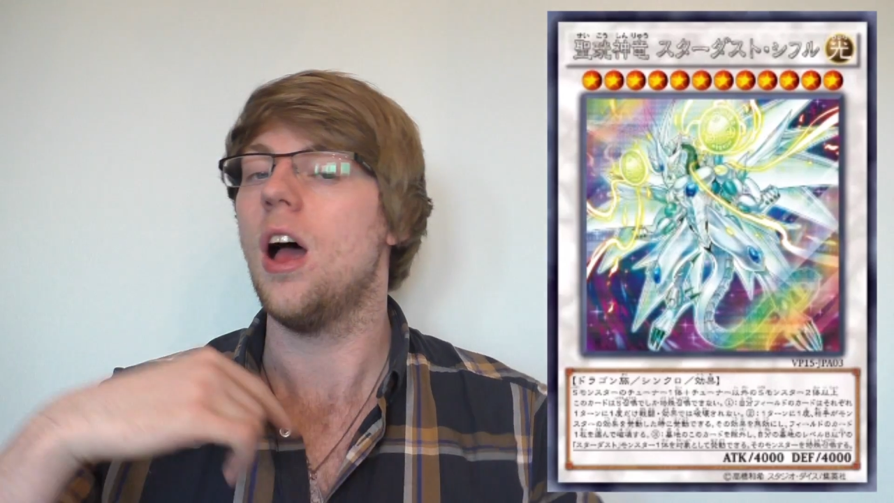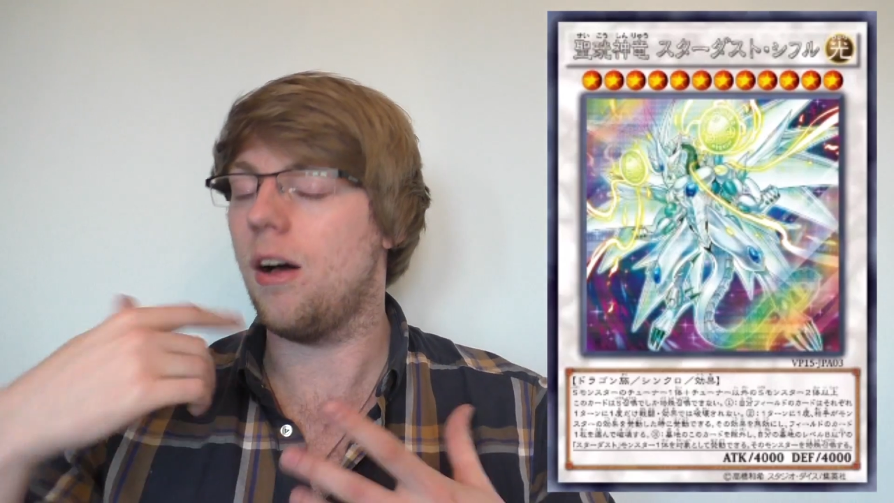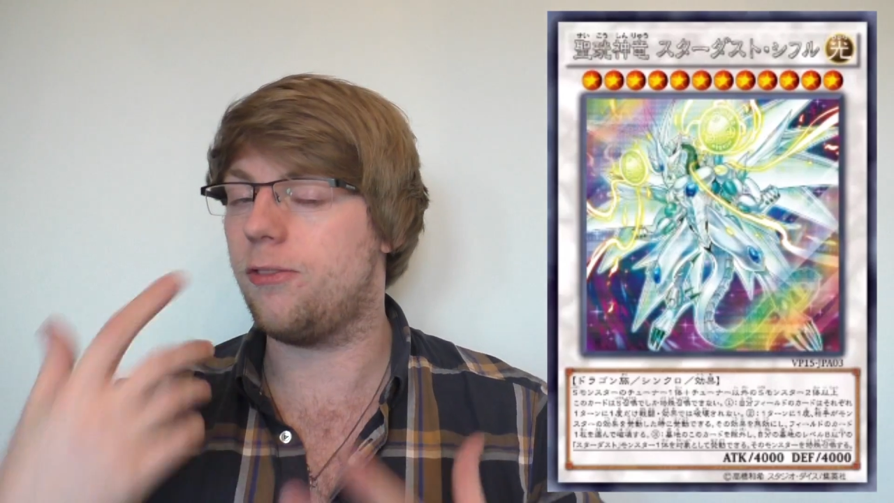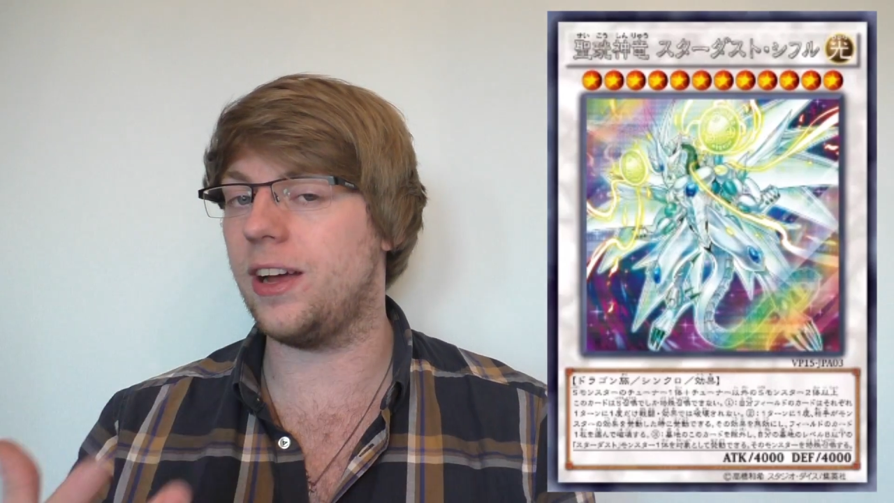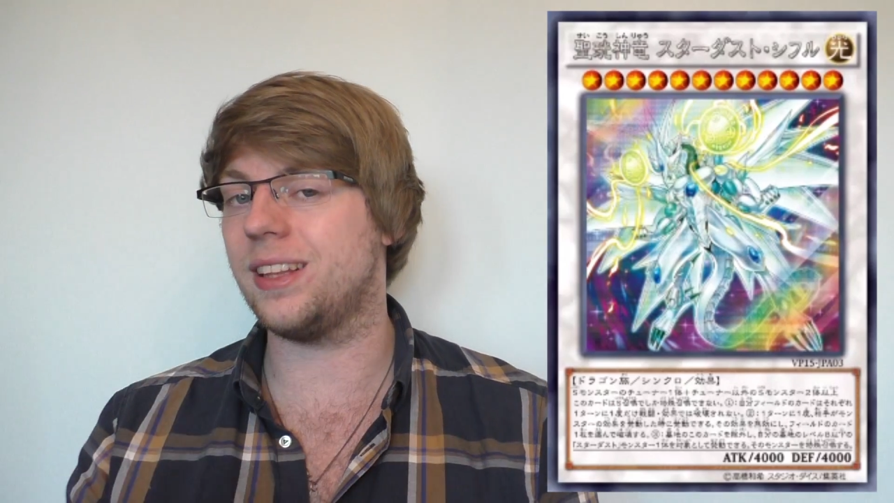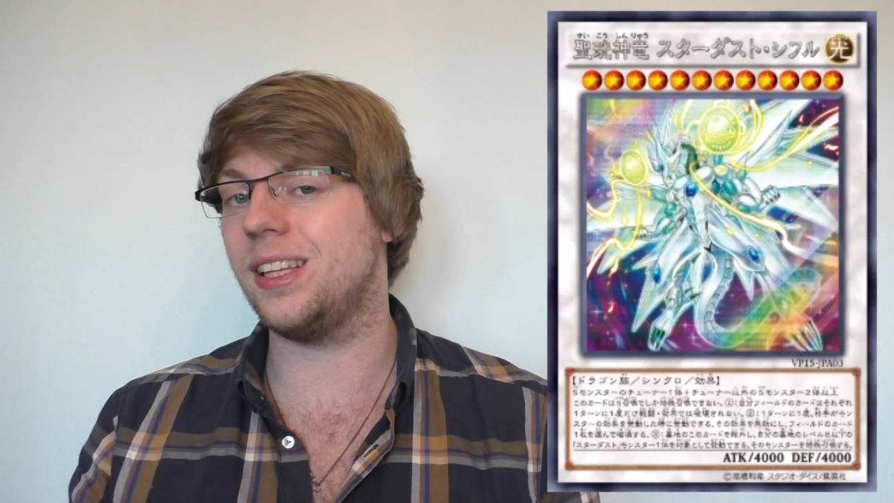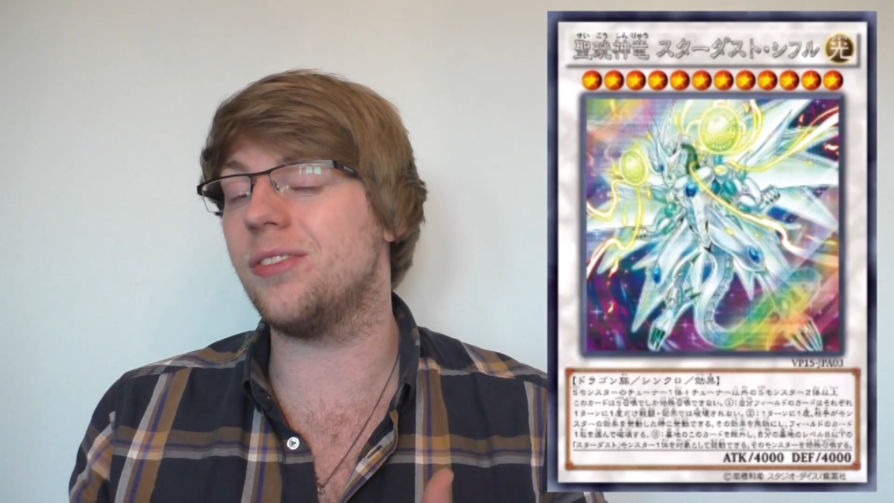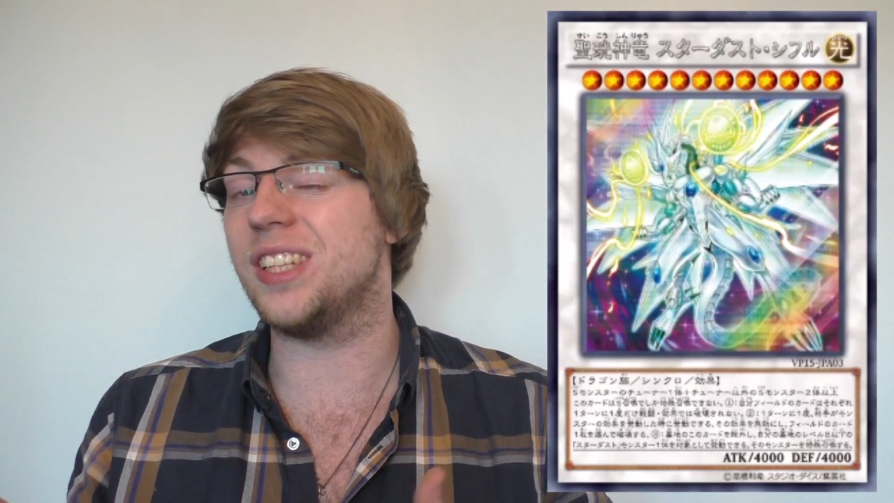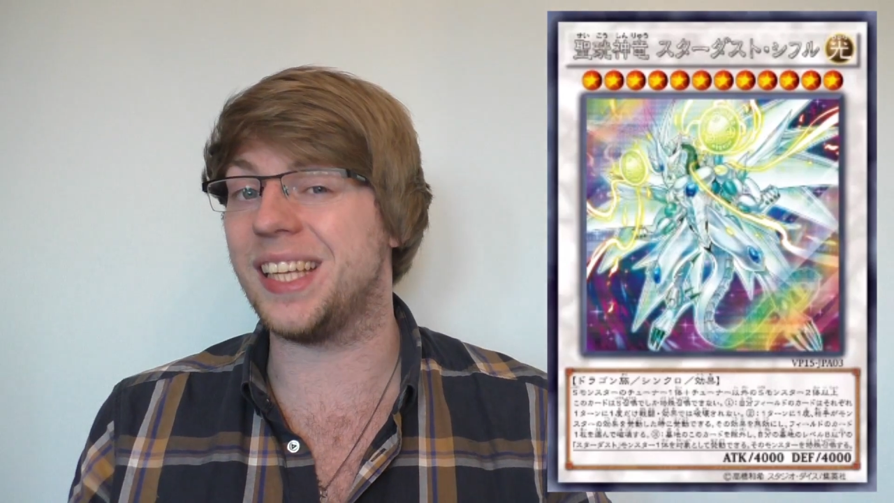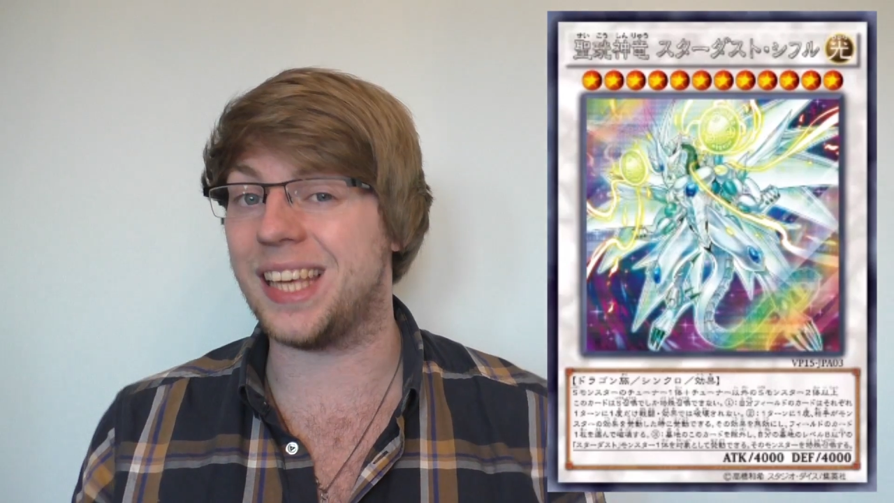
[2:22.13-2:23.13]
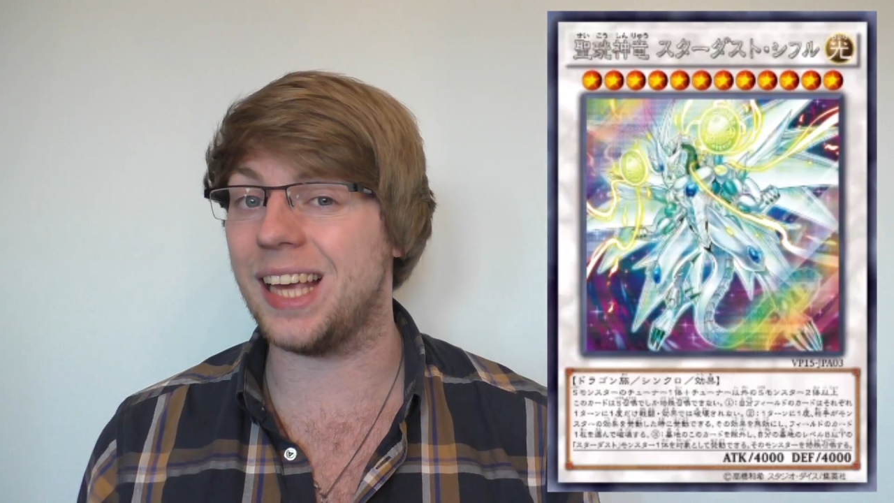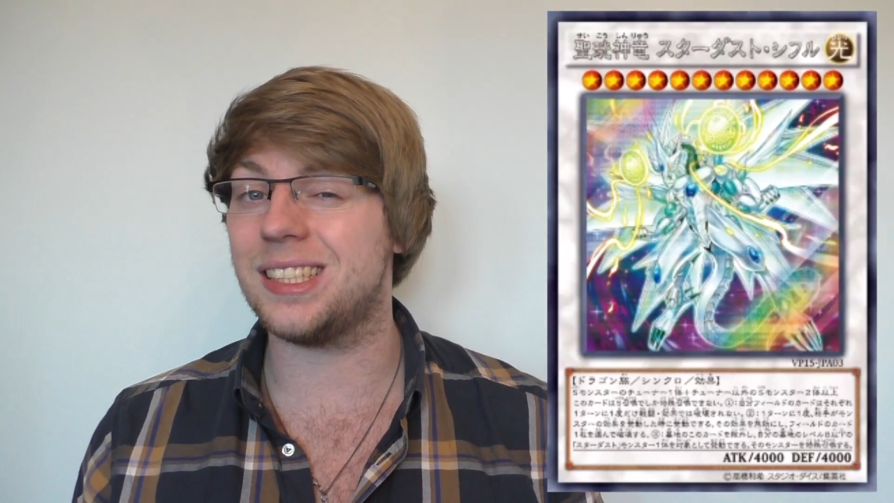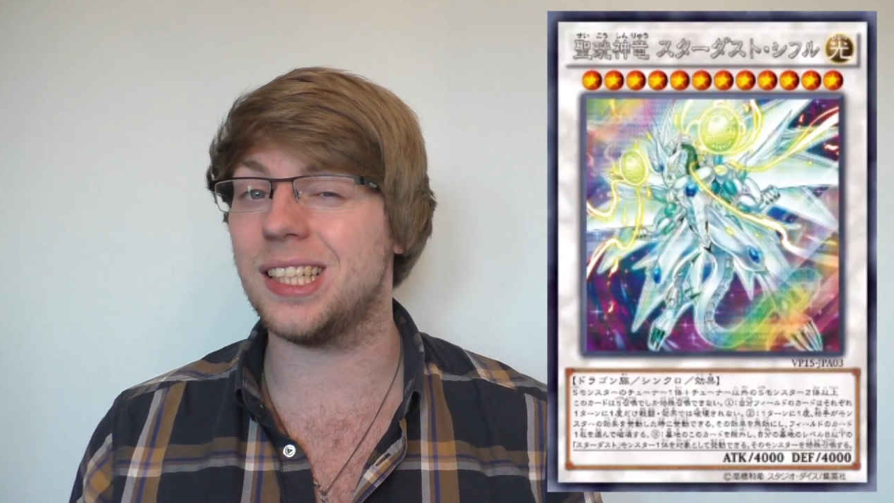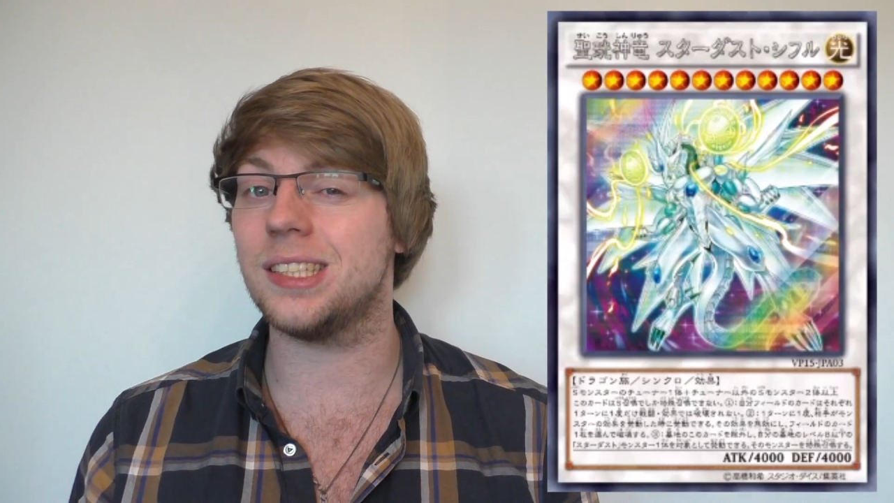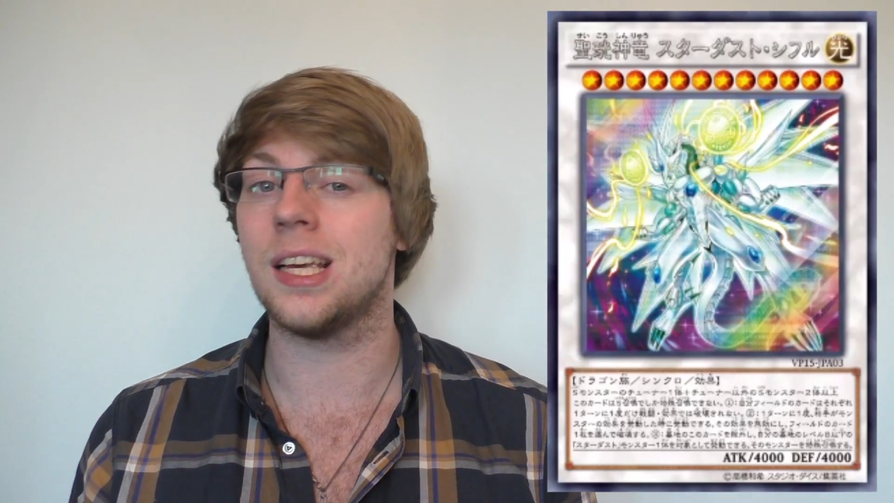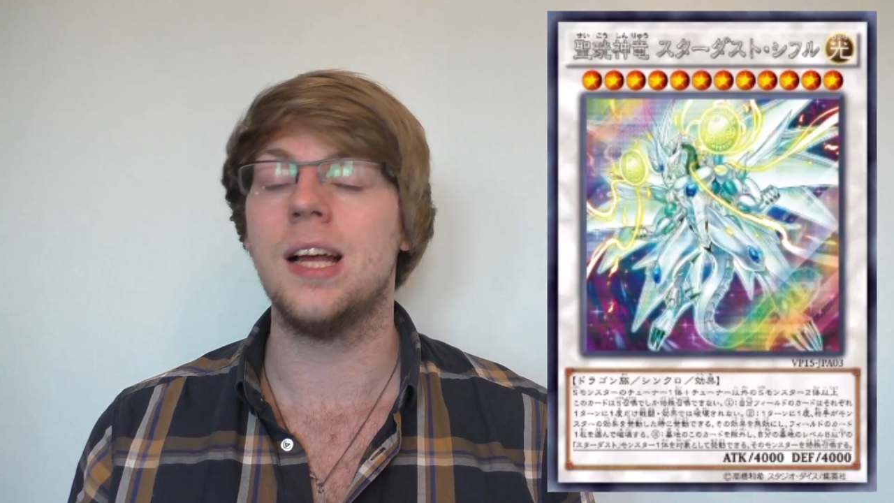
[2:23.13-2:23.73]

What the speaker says: effect that you've negated.